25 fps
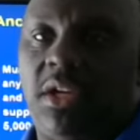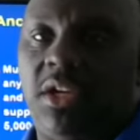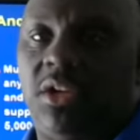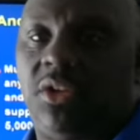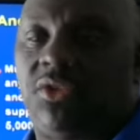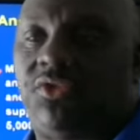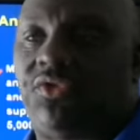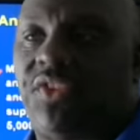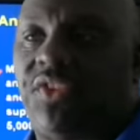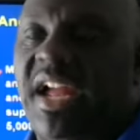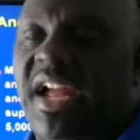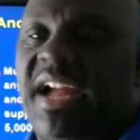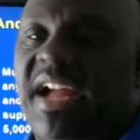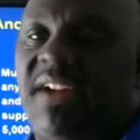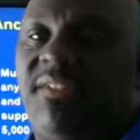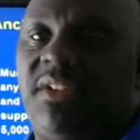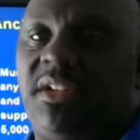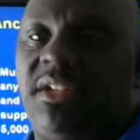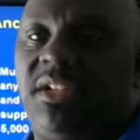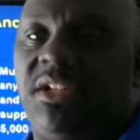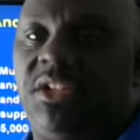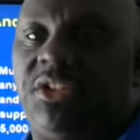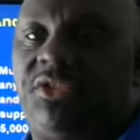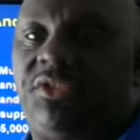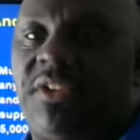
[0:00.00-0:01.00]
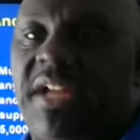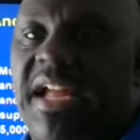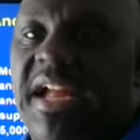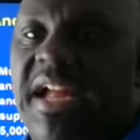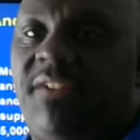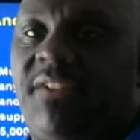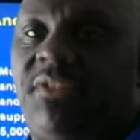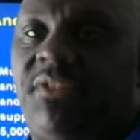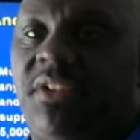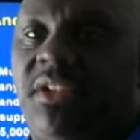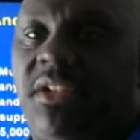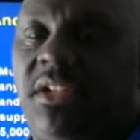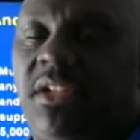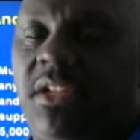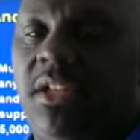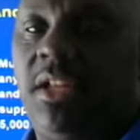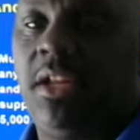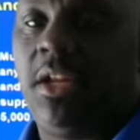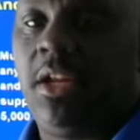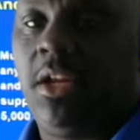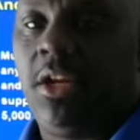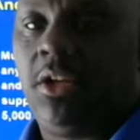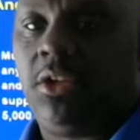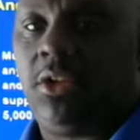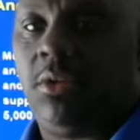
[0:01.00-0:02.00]
and traveling,
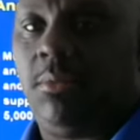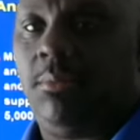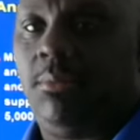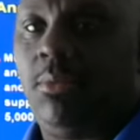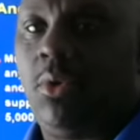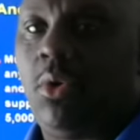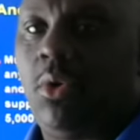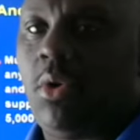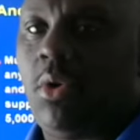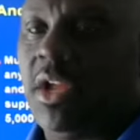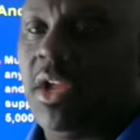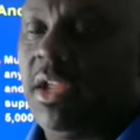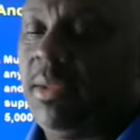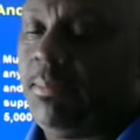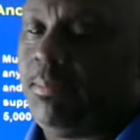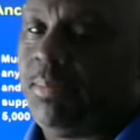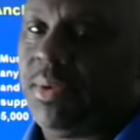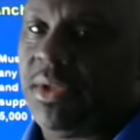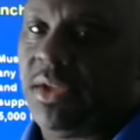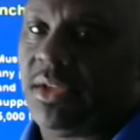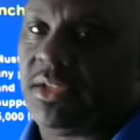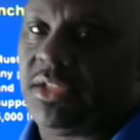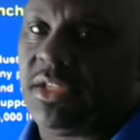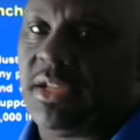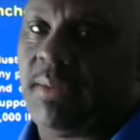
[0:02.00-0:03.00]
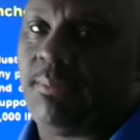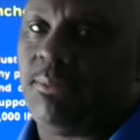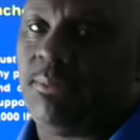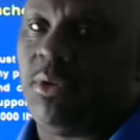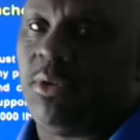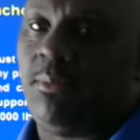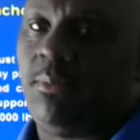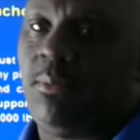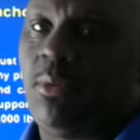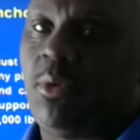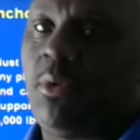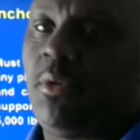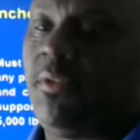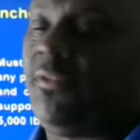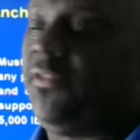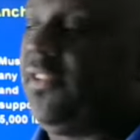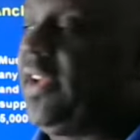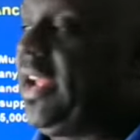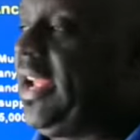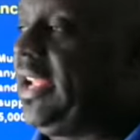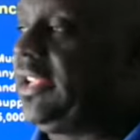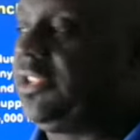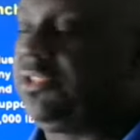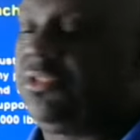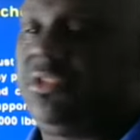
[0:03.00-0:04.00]
the more it picks up, the more
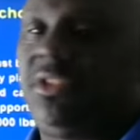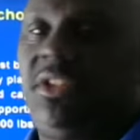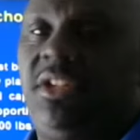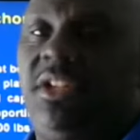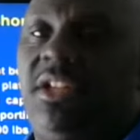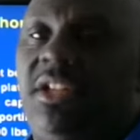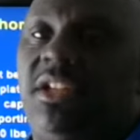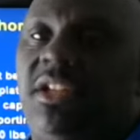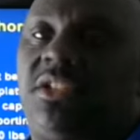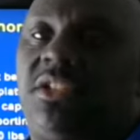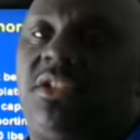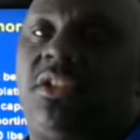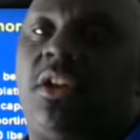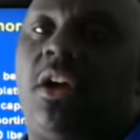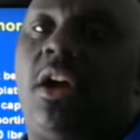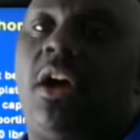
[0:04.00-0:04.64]
faster it is, the